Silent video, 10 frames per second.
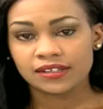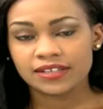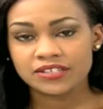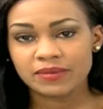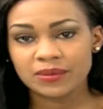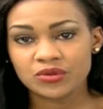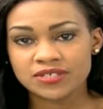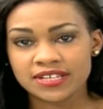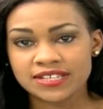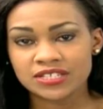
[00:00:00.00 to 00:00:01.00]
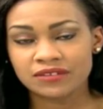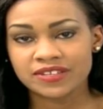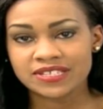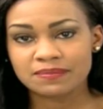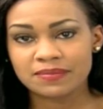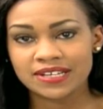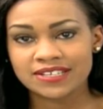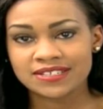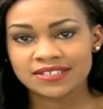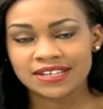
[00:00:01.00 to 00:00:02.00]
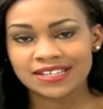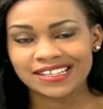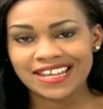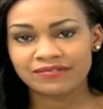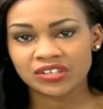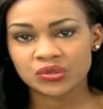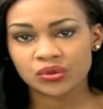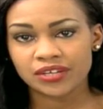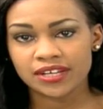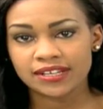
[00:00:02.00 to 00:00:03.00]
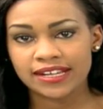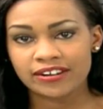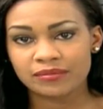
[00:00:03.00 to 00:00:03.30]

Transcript: And to make more sense of this menace in Lake Victoria, Larry